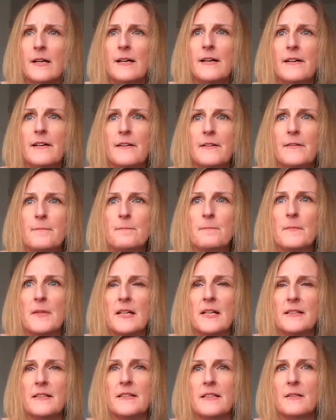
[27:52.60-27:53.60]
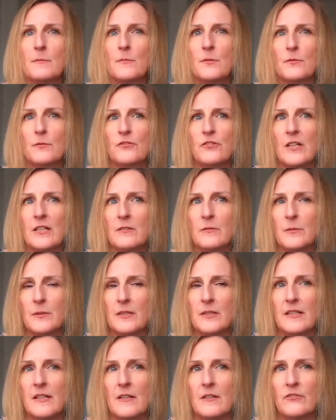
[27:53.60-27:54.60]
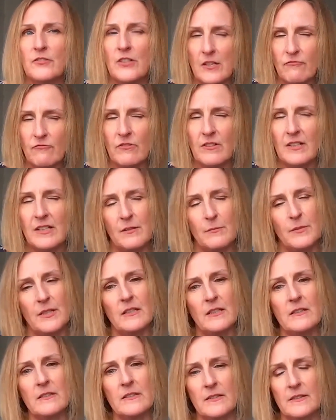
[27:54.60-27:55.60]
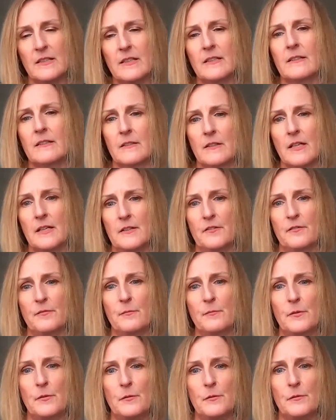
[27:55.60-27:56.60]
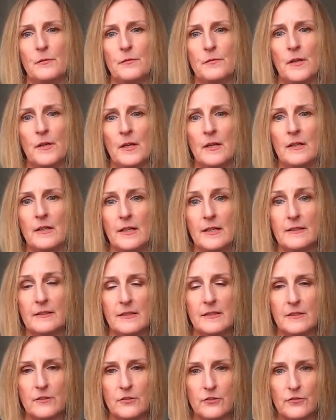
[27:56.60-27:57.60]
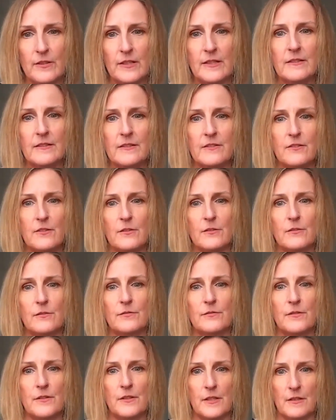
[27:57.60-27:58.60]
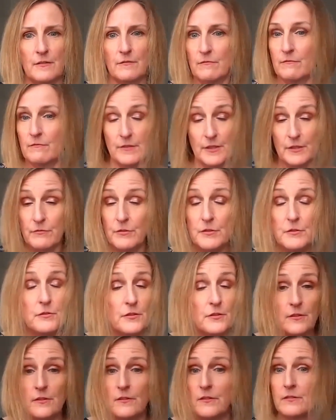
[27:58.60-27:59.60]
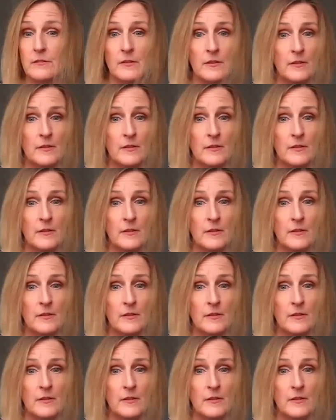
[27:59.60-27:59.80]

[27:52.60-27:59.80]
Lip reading: I think more generally, and we are seeing the kind of move and the interest of recruiters